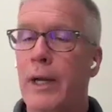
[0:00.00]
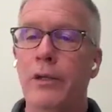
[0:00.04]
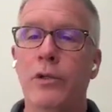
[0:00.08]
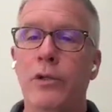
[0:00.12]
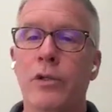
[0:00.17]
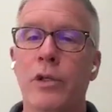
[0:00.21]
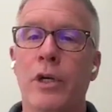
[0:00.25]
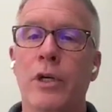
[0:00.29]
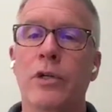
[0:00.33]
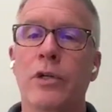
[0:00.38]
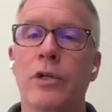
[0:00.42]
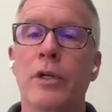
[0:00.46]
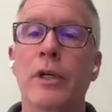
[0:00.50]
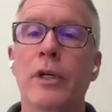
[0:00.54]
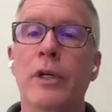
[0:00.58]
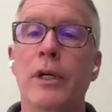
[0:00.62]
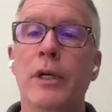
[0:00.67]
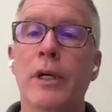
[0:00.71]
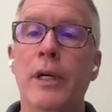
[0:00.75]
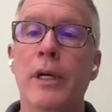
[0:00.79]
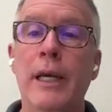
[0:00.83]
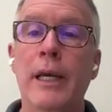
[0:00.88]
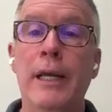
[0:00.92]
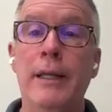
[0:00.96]

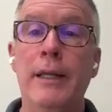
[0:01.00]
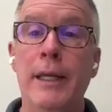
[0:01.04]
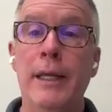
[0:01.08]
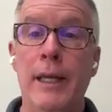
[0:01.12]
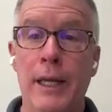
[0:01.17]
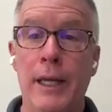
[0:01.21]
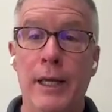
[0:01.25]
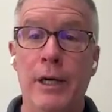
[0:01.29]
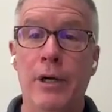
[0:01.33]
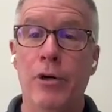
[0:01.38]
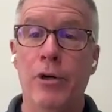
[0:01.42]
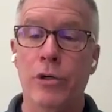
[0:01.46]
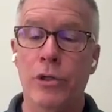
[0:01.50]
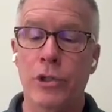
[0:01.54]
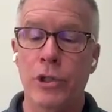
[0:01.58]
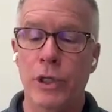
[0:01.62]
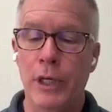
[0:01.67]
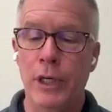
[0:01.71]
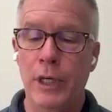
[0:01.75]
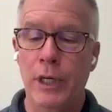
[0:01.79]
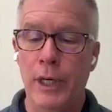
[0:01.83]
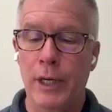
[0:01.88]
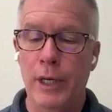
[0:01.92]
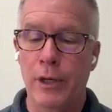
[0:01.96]
transition in the
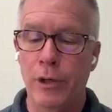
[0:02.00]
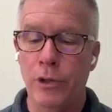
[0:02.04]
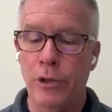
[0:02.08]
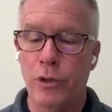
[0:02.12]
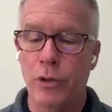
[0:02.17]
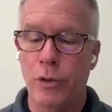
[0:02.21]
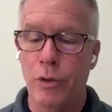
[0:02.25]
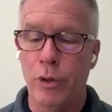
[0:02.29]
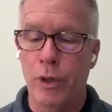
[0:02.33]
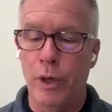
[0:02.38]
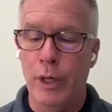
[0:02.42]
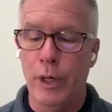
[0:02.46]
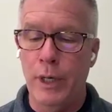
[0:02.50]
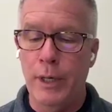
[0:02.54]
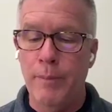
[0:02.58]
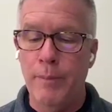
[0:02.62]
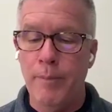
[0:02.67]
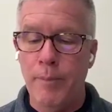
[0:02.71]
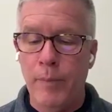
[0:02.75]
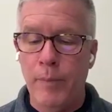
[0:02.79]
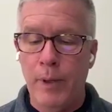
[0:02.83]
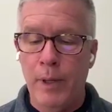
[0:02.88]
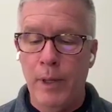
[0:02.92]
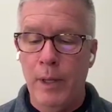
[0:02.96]
energy
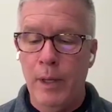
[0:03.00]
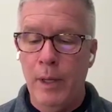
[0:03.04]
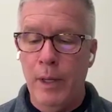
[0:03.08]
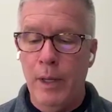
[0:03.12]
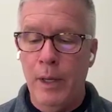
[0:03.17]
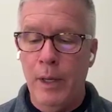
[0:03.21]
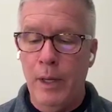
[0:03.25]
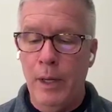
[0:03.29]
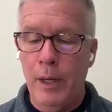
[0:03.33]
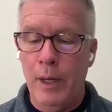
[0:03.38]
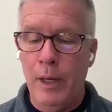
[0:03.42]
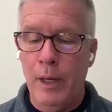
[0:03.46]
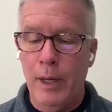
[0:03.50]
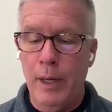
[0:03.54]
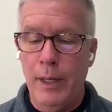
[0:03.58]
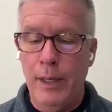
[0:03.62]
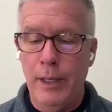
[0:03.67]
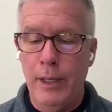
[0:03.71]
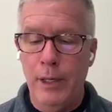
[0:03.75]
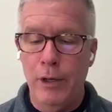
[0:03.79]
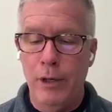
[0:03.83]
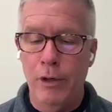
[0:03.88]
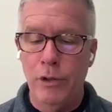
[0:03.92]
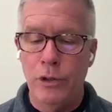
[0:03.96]
industry
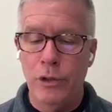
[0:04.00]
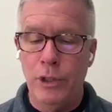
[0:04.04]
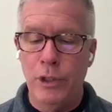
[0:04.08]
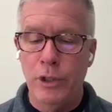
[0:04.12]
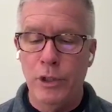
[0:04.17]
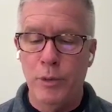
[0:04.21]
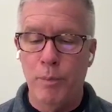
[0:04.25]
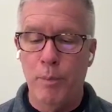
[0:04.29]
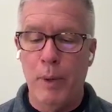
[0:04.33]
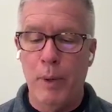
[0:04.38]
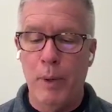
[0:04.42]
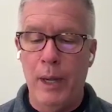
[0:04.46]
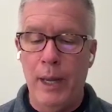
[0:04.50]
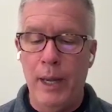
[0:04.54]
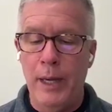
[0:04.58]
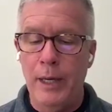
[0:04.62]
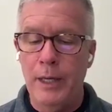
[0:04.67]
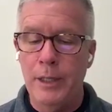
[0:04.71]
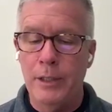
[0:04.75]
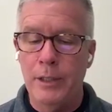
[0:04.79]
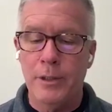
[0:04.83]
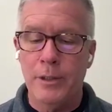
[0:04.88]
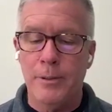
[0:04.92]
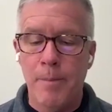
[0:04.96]
and energy
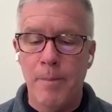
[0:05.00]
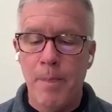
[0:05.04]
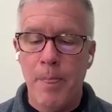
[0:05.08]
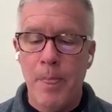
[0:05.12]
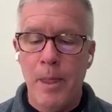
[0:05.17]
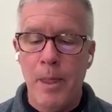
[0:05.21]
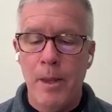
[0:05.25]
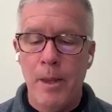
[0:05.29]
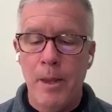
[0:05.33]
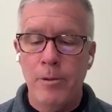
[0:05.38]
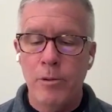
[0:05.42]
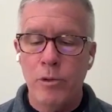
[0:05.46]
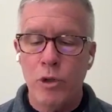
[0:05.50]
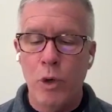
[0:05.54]
space.